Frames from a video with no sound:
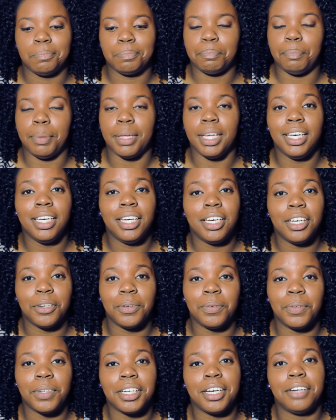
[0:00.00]
pin
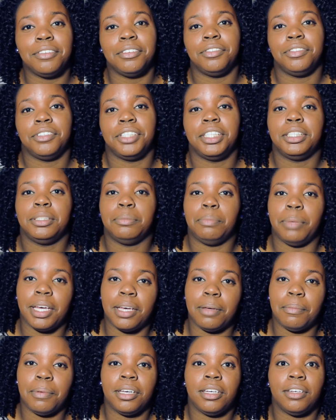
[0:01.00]
or whatever for his
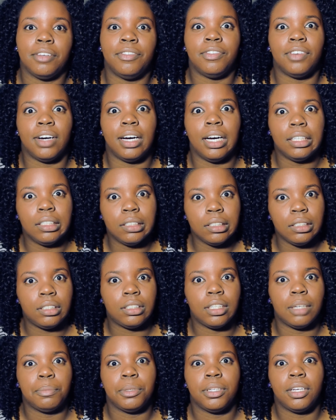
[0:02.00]
baby, finally
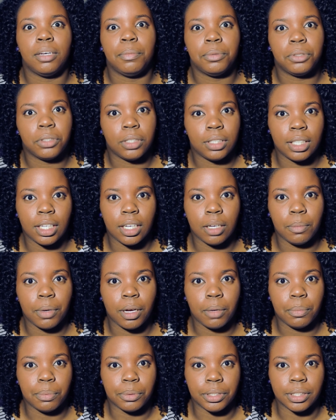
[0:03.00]
stepping up and trying to help
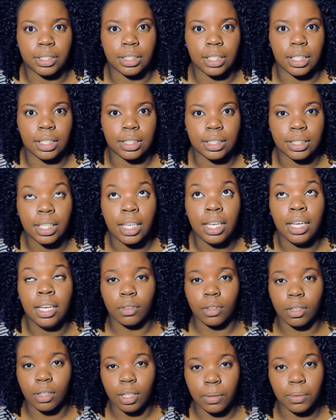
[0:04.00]
out Princess.
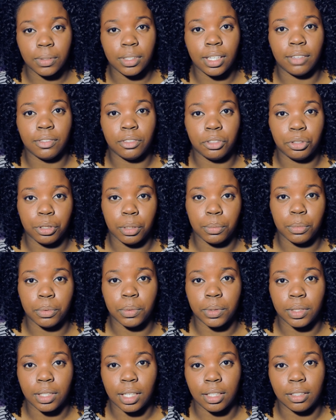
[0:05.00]
He was having trouble
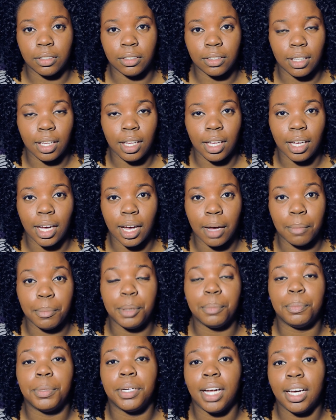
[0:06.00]
with that little
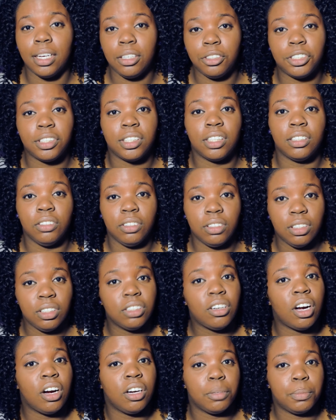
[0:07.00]
thing. But I understand those things
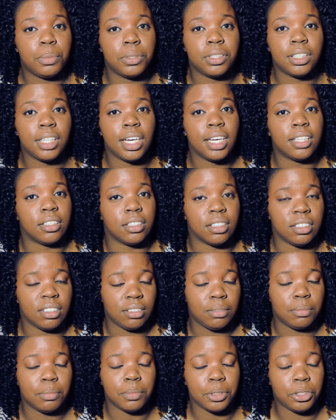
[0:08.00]
are hard to put together.
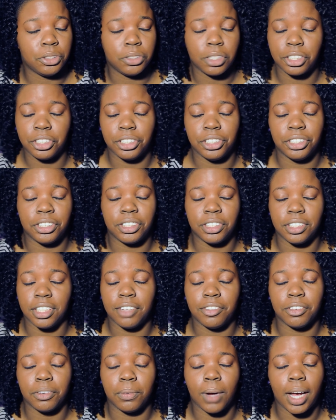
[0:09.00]
Instructions is
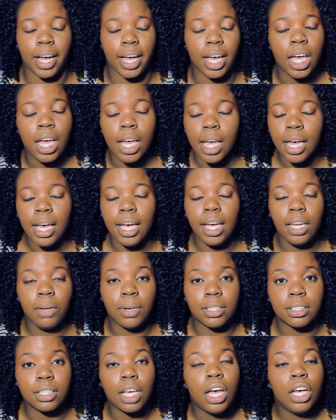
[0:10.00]
never right.
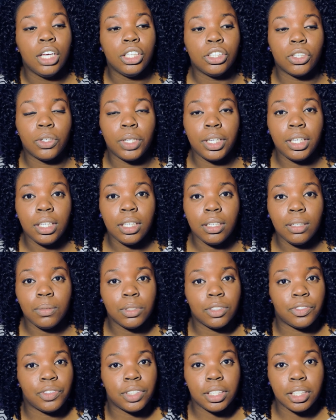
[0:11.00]
Anyways, so he
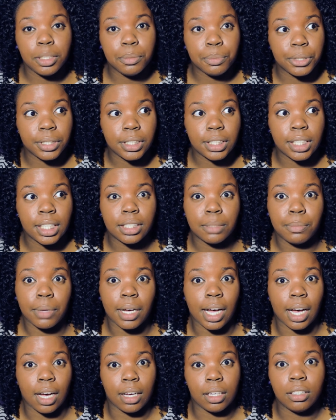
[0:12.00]
was filling in Princess
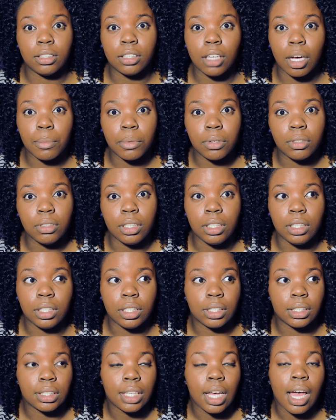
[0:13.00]
about how he saw
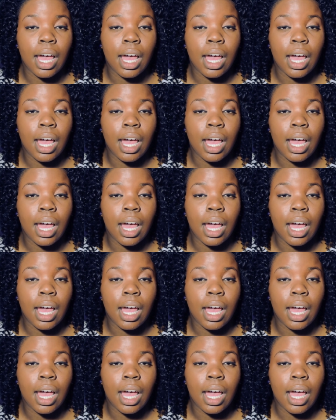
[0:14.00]
Moniece,